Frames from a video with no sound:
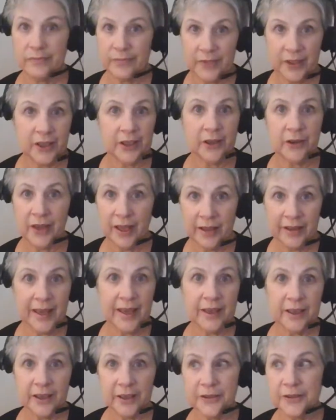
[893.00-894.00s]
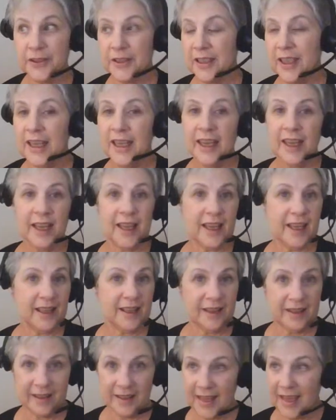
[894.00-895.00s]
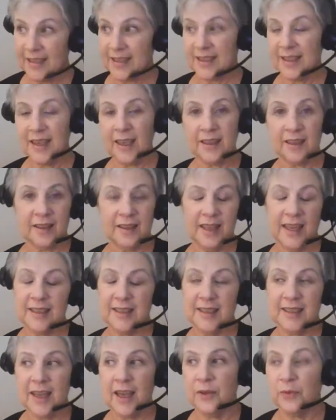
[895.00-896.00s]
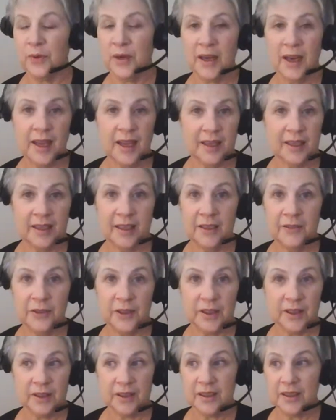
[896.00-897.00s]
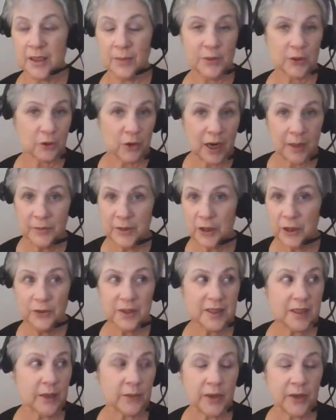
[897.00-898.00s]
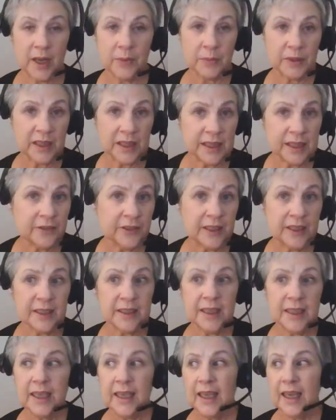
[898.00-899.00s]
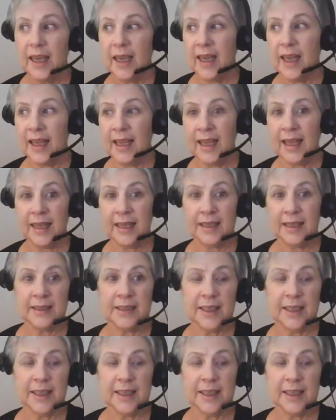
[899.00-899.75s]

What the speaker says: You know how that goes. That's not what I even subscribe to. It's not what I believe in, and,